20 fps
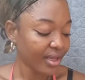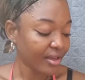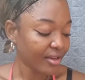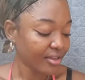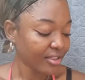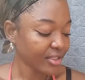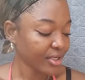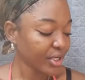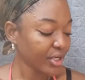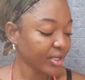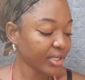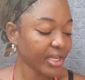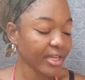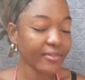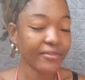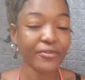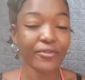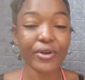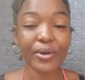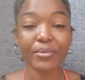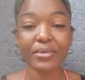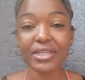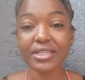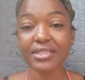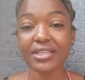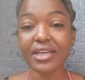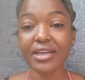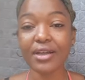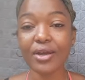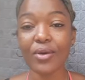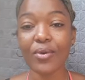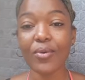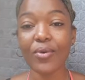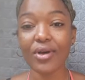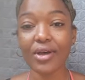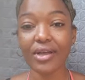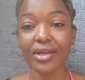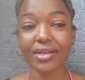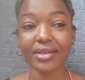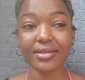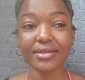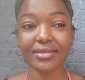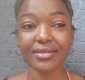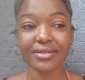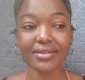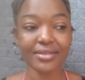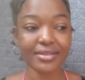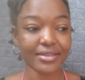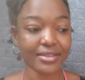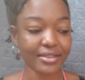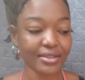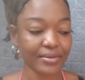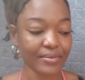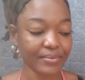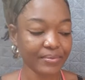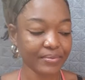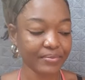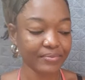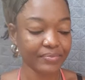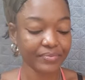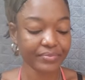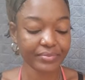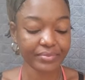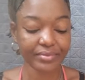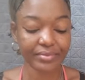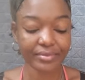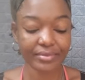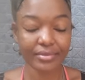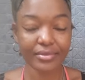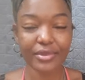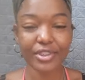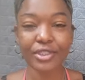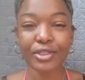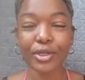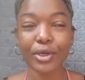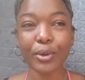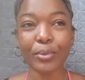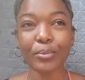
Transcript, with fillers: So you left from the Ten of Wands to now